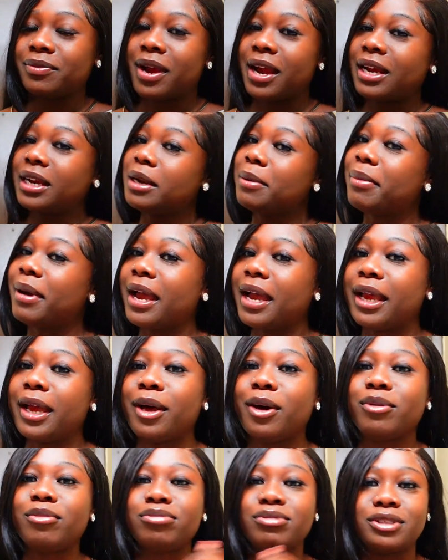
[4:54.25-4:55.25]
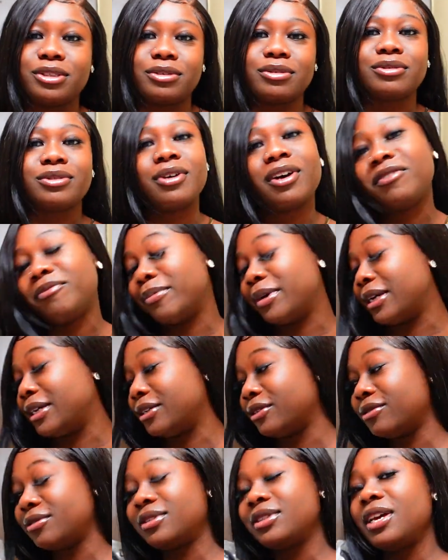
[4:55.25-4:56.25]
Brad in the bio, Silk Soft
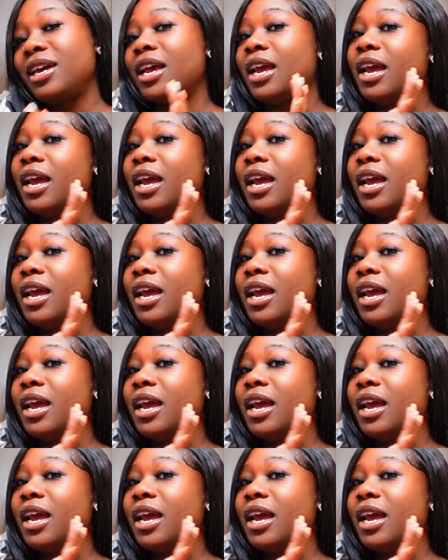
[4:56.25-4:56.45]
Bundles.